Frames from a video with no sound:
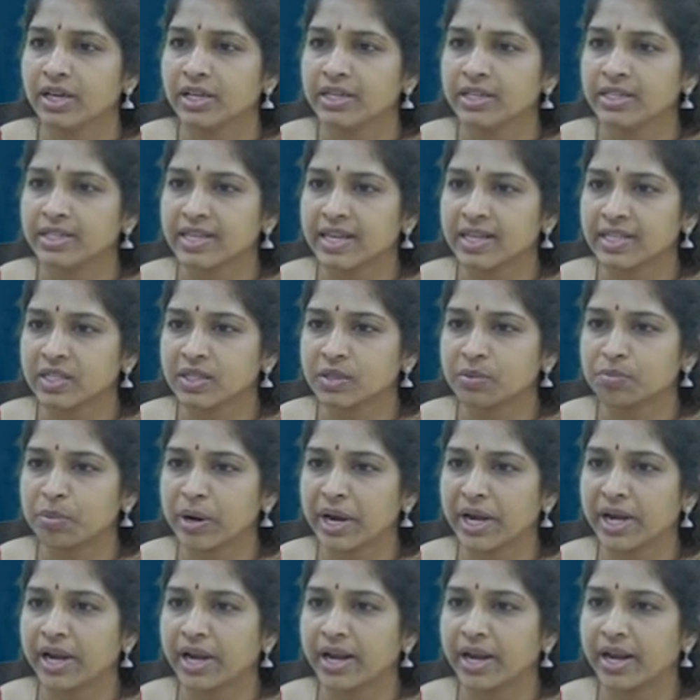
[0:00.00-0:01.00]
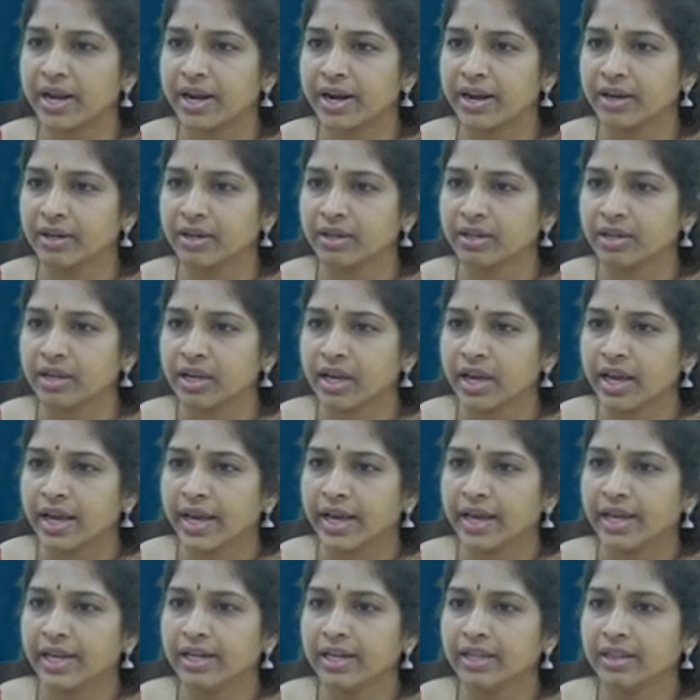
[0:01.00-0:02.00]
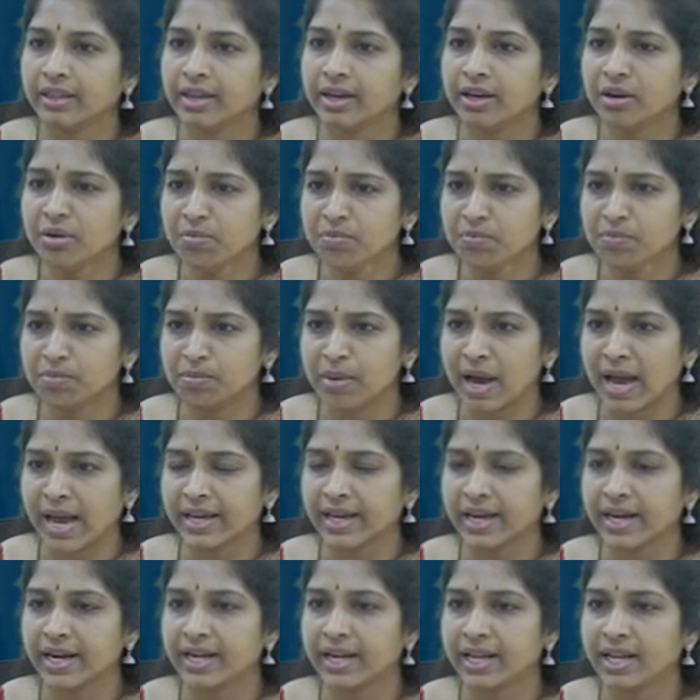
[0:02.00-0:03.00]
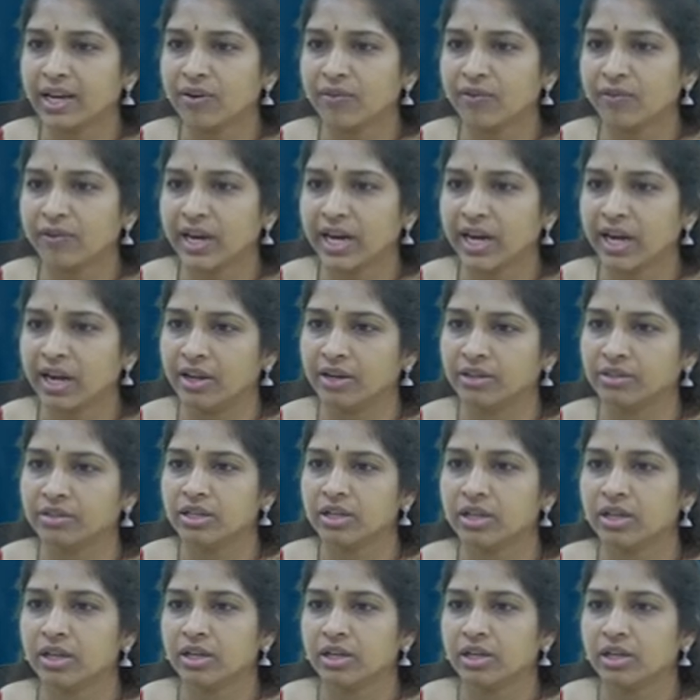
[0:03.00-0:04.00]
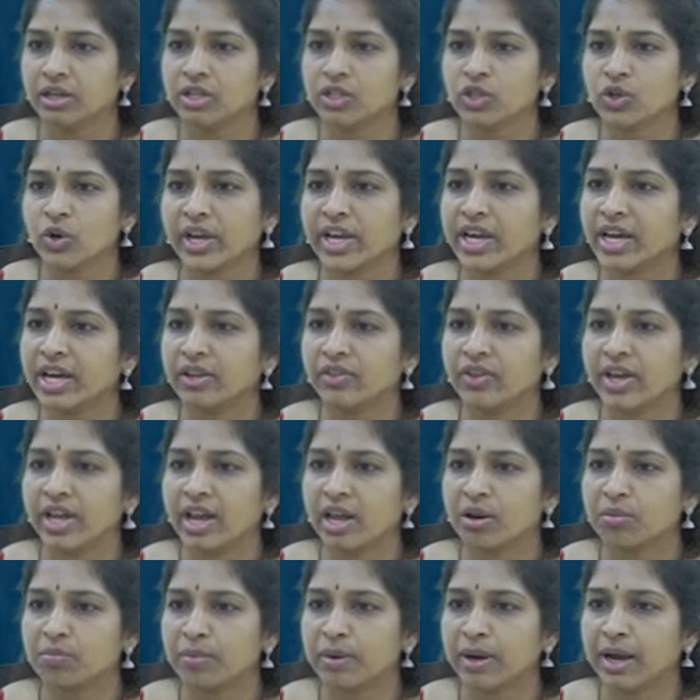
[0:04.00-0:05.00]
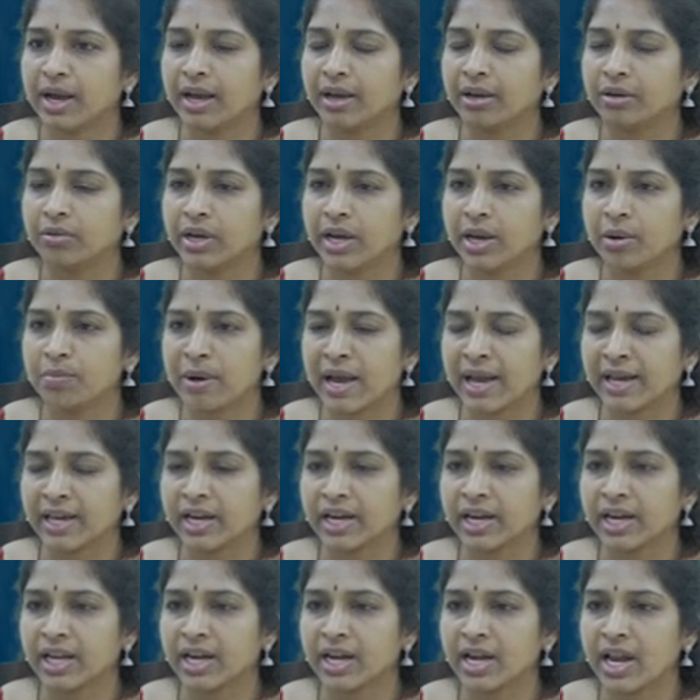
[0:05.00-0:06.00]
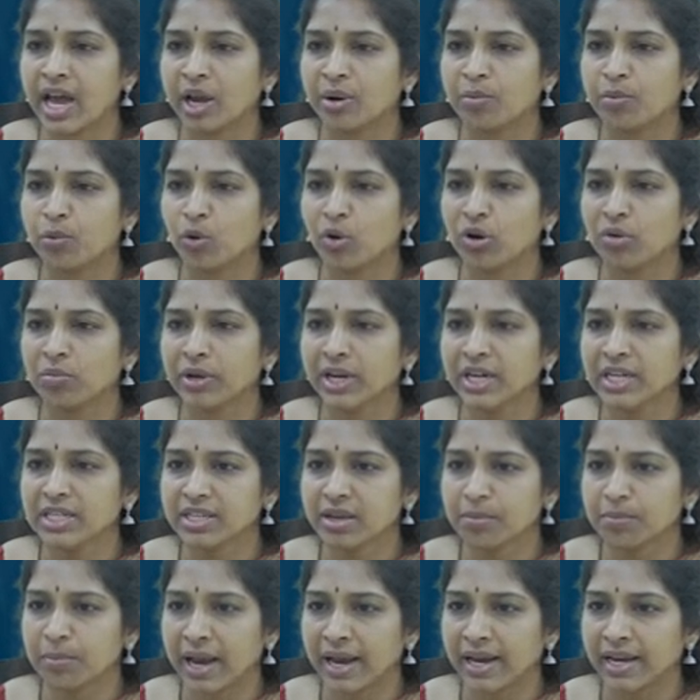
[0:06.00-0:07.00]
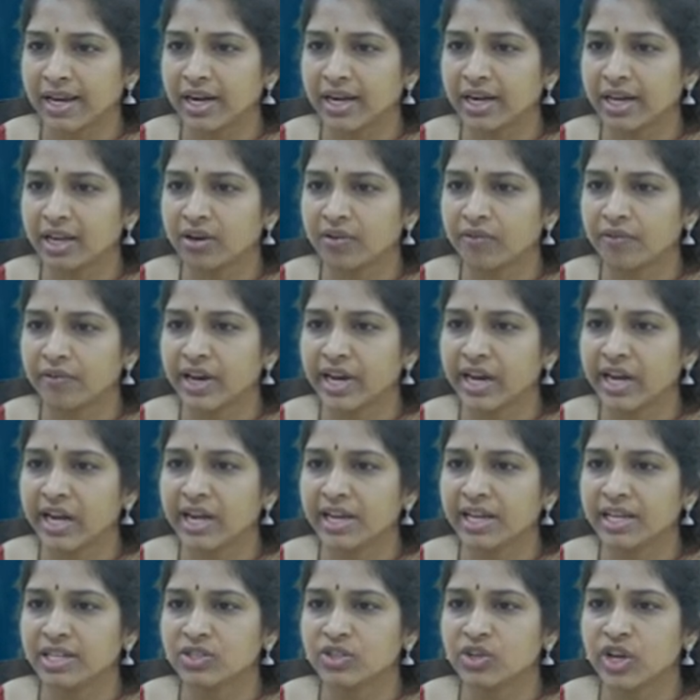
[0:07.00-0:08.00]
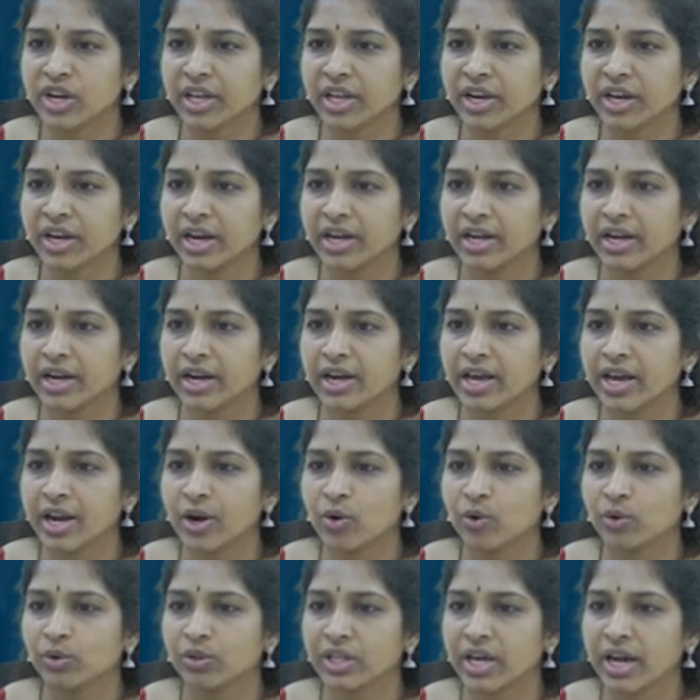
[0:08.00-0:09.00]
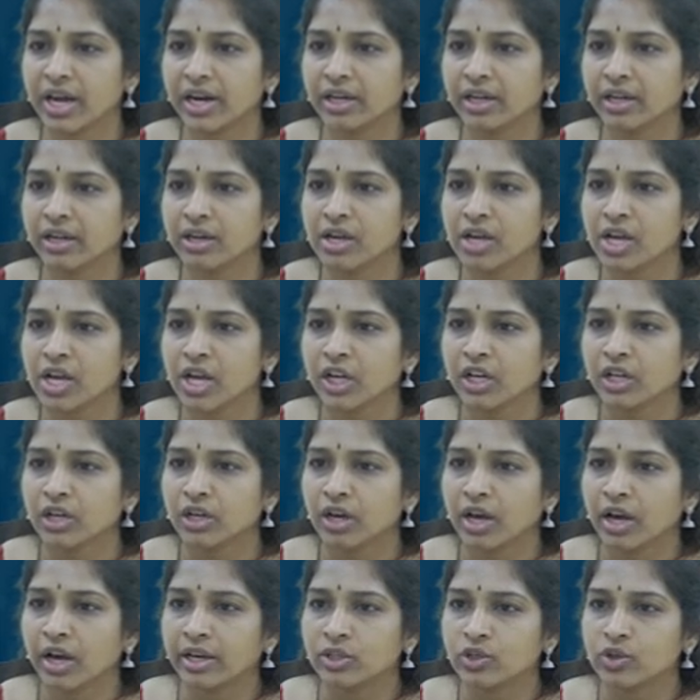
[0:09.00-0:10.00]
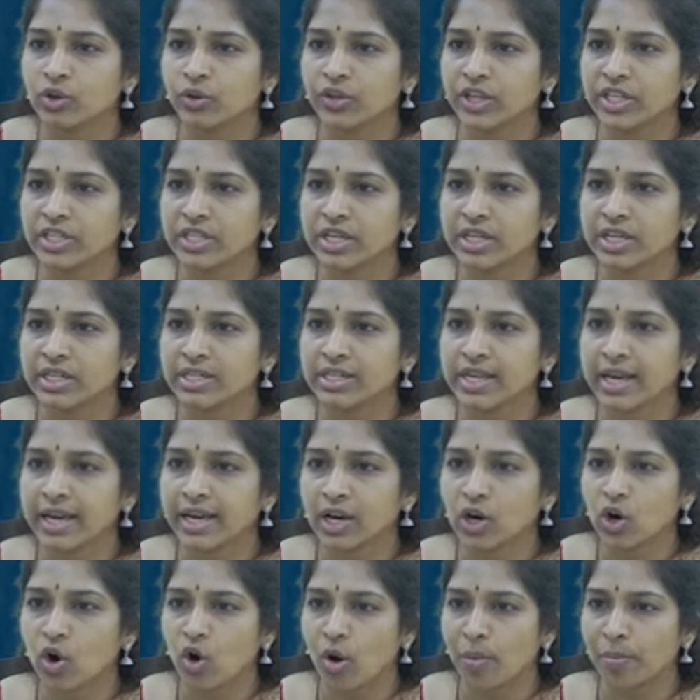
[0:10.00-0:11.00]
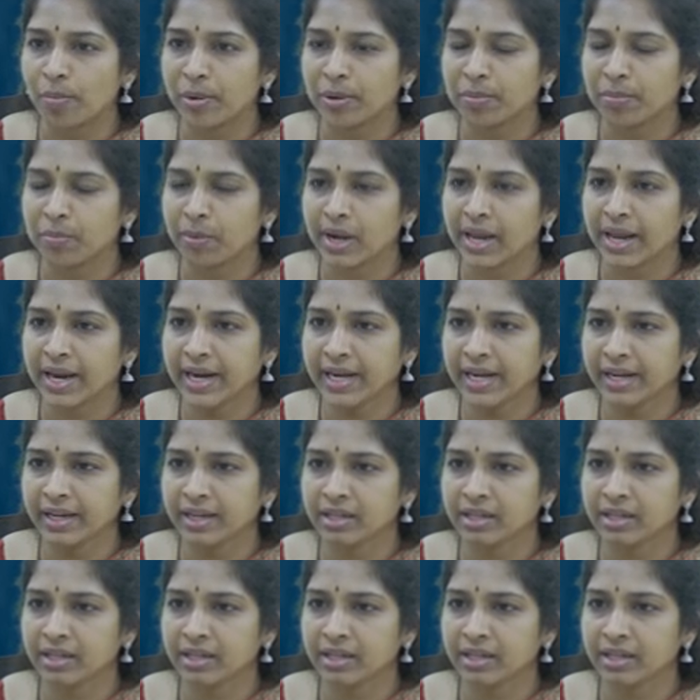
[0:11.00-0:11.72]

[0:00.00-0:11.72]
suspended in the magnetic field. So here there are a magnetic dipole, means a magnetic field is generated around that. So this is a copper plate